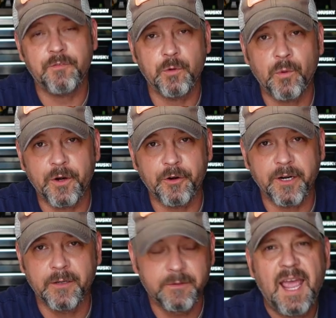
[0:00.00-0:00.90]
you were
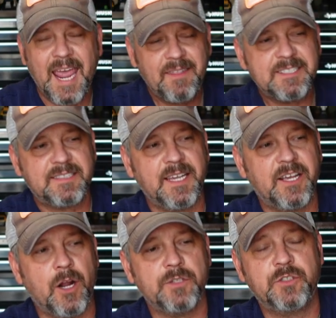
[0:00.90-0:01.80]
wondering. And this thing
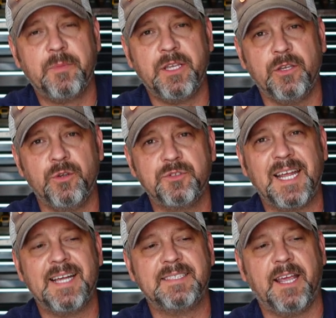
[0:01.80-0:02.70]
can also be used
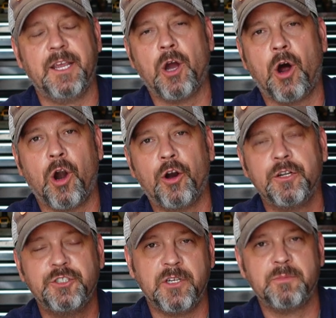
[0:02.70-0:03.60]
as a
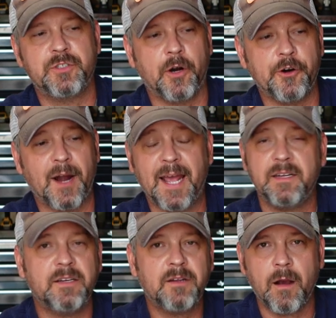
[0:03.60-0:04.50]
car jump starter. I
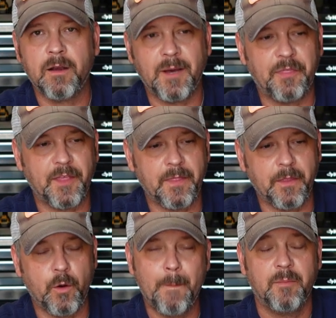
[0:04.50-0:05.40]
didn't talk about that
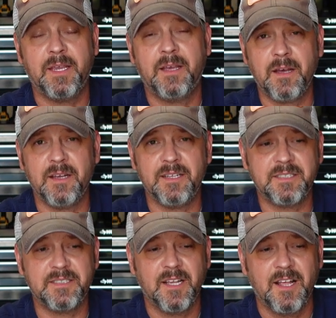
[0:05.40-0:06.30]
though,
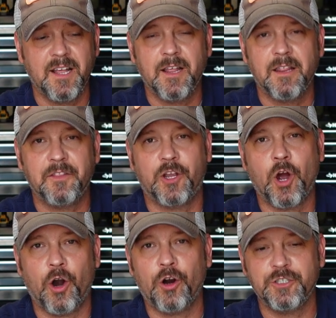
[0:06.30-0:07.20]
because the
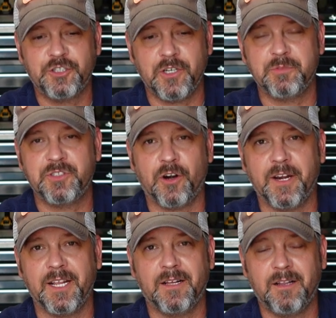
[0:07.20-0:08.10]
car jump
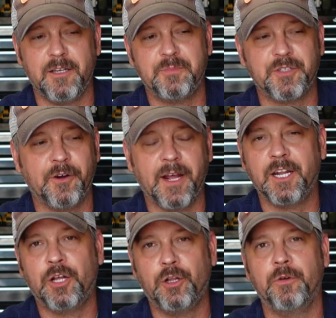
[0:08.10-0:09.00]
starting clips are not
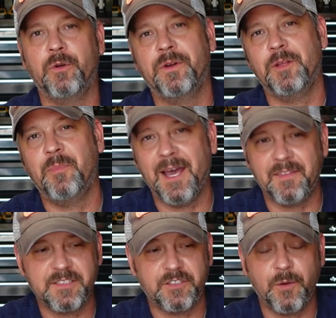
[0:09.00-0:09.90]
included when you buy
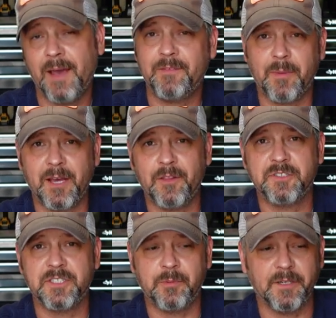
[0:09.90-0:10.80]
this. You have to buy
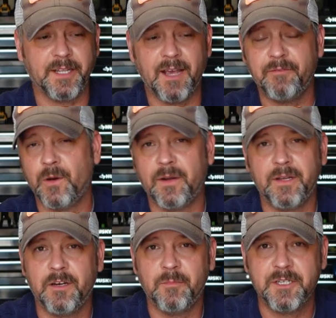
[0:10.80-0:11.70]
those separately. I have no
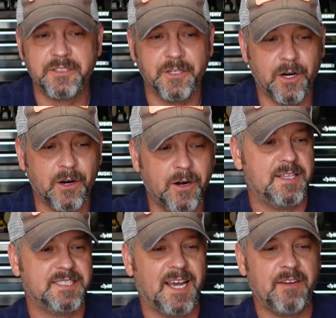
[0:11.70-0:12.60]
idea how much they are.
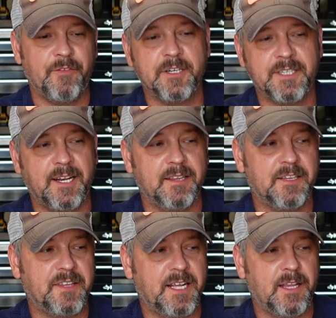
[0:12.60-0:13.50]
It's kind of irritating
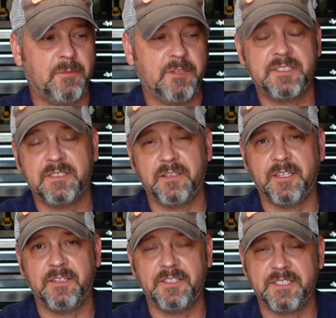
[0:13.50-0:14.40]
that they claim
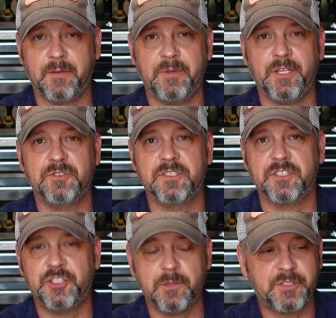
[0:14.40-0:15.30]
that this can be used as
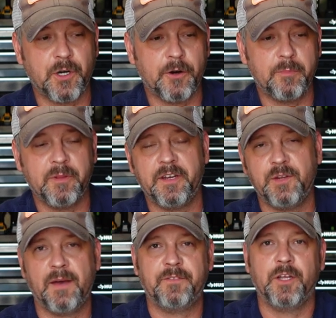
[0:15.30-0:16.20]
a jump starter, but then
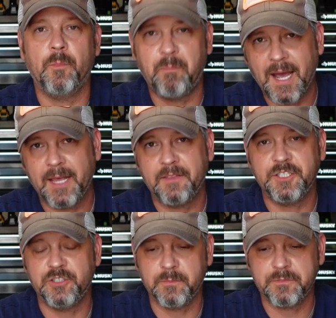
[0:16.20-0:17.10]
you have to go buy the
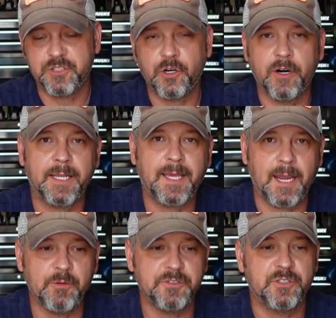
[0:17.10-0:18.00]
jump starting
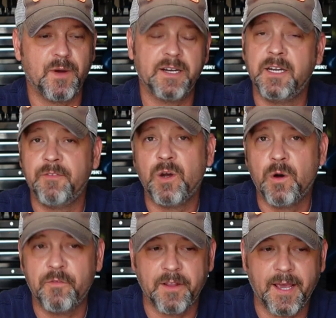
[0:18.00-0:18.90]
cables. So I didn't even
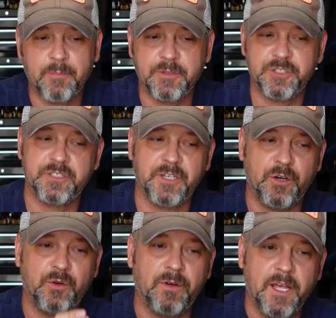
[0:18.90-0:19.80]
go over that, but just
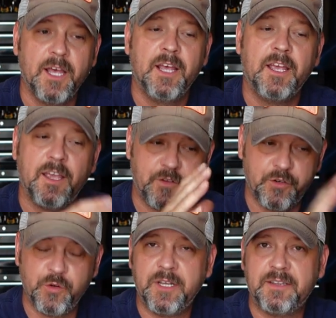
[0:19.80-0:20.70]
know, if you
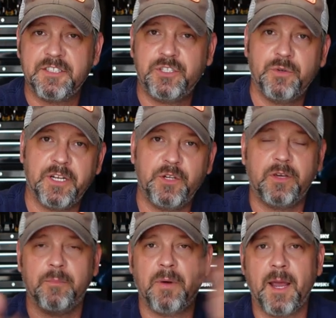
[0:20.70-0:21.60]
do get this unit, you
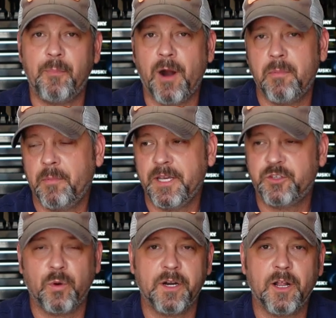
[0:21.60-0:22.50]
can buy probably a
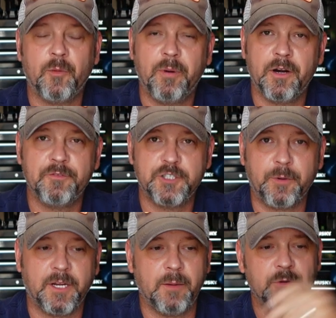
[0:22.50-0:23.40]
$20 pair of
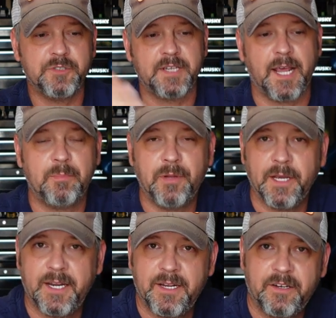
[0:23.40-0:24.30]
jumper cables and
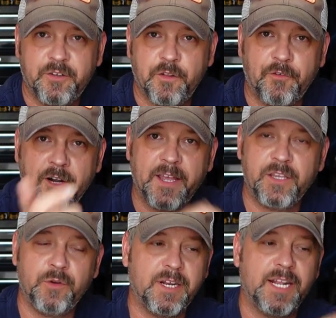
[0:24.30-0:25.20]
plug it into the front of that
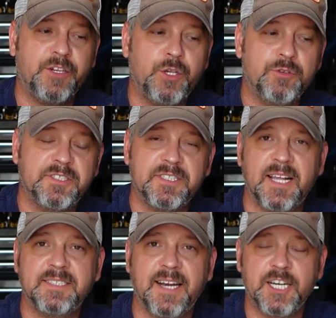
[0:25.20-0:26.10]
unit and use this
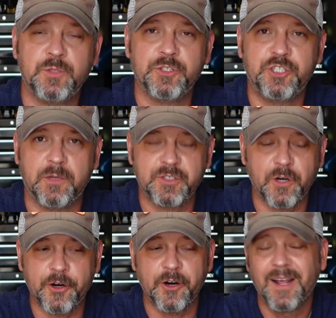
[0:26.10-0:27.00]
as an actual jump
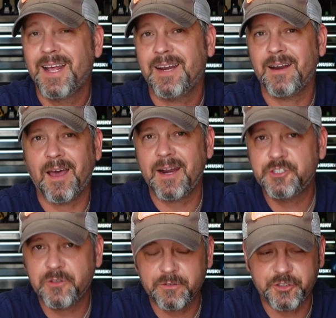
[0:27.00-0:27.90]
starter. Not a
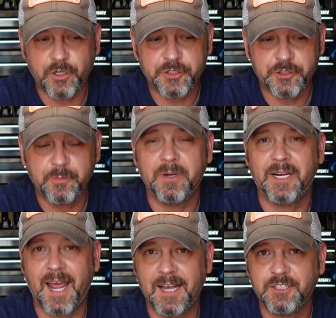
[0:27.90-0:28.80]
trickle charger, but
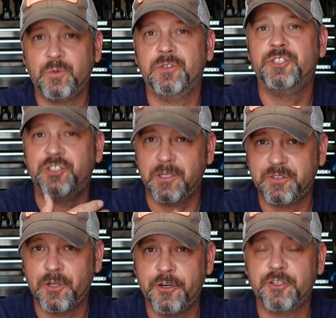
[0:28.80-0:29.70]
an actual jump
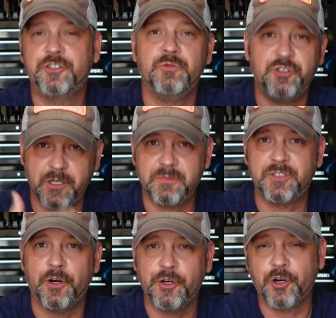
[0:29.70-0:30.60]
starter to jump
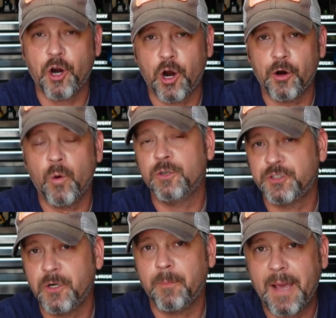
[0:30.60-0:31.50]
start your car or
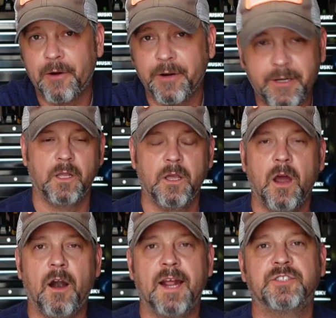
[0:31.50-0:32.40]
truck battery.
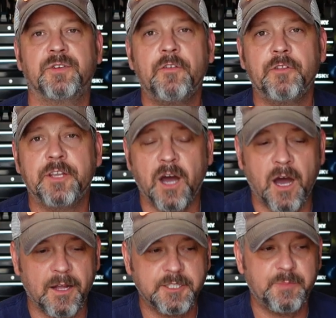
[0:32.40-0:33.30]
All right, so now for the
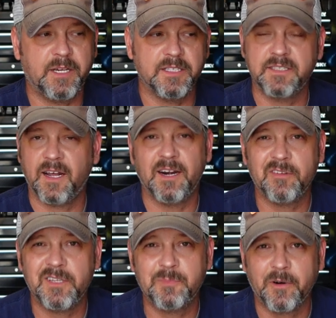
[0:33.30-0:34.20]
cons, because not
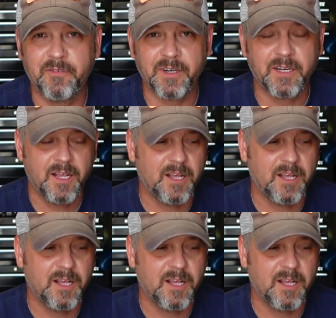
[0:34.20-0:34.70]
everything's perfect.